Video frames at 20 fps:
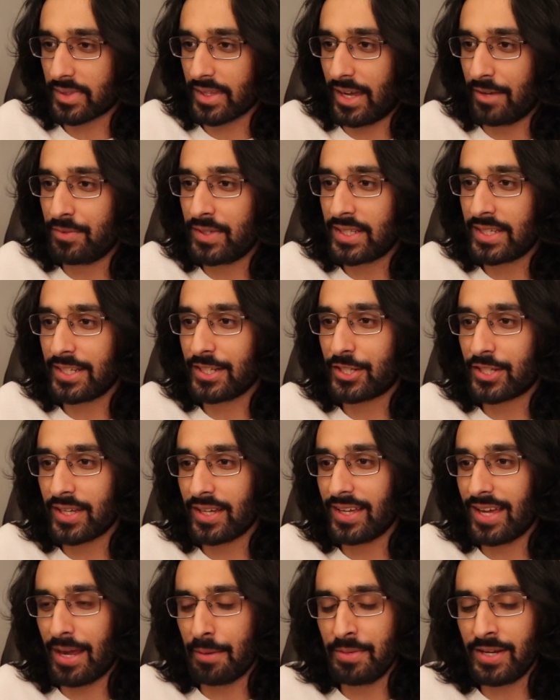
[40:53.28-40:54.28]
feel like,
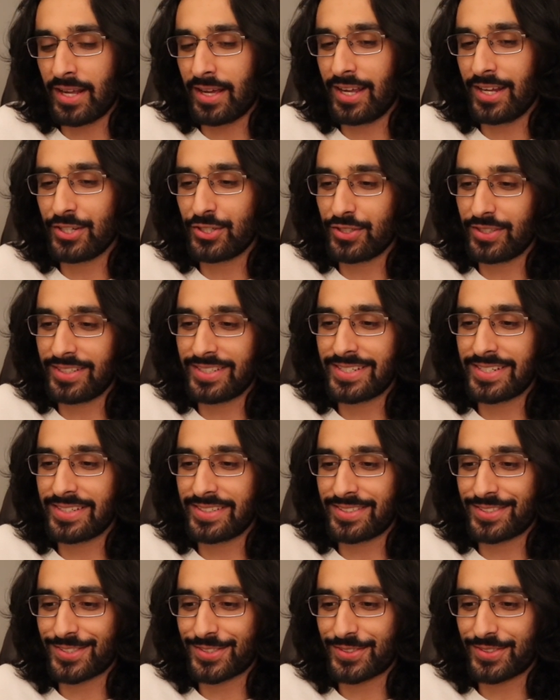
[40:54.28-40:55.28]
I mean, this
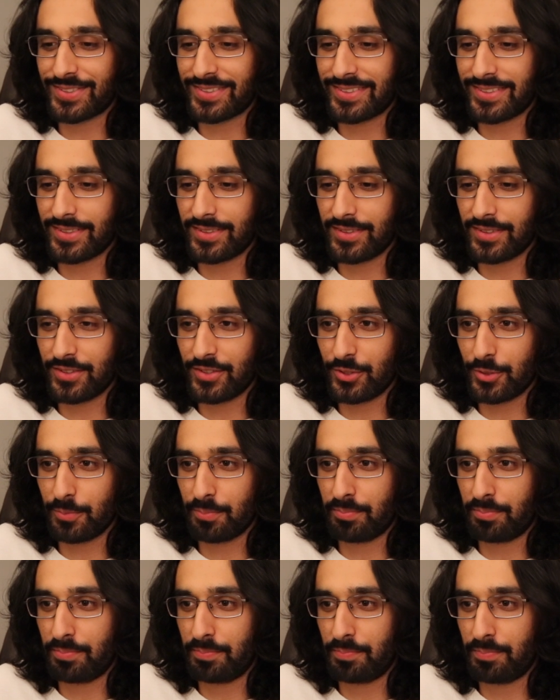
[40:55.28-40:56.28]
is,
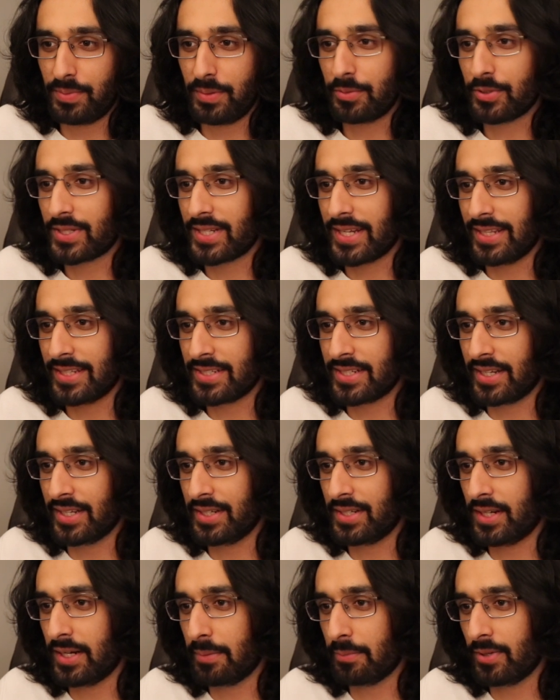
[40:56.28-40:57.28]
people say this all
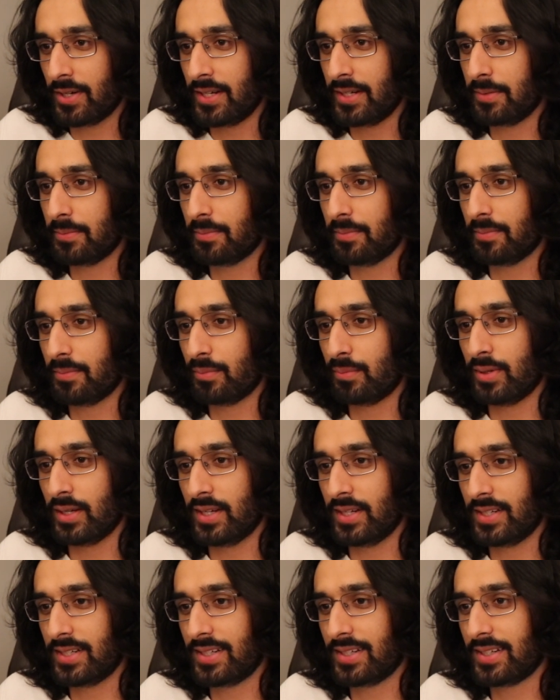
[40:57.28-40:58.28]
the time, right?
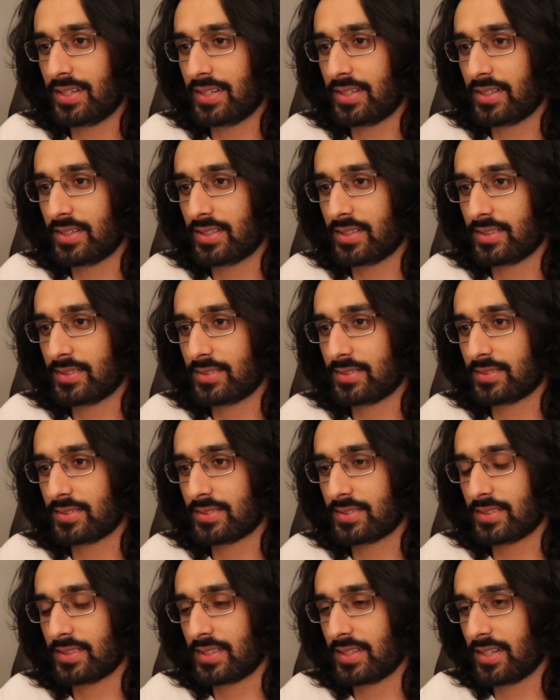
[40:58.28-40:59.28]
But,
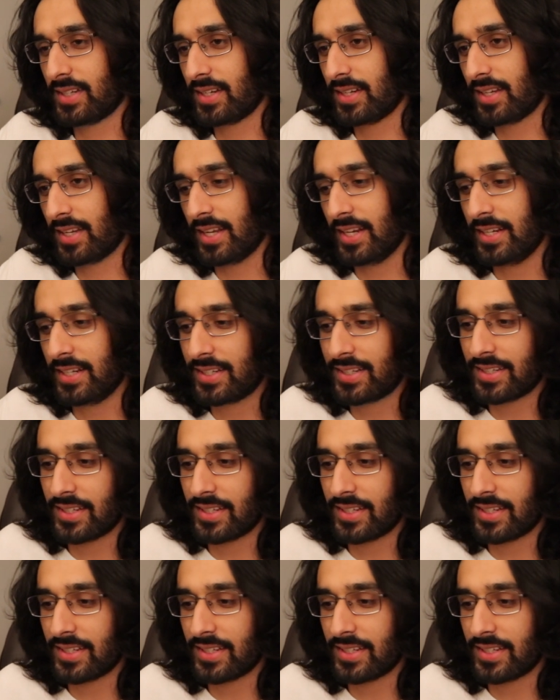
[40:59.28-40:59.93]
like,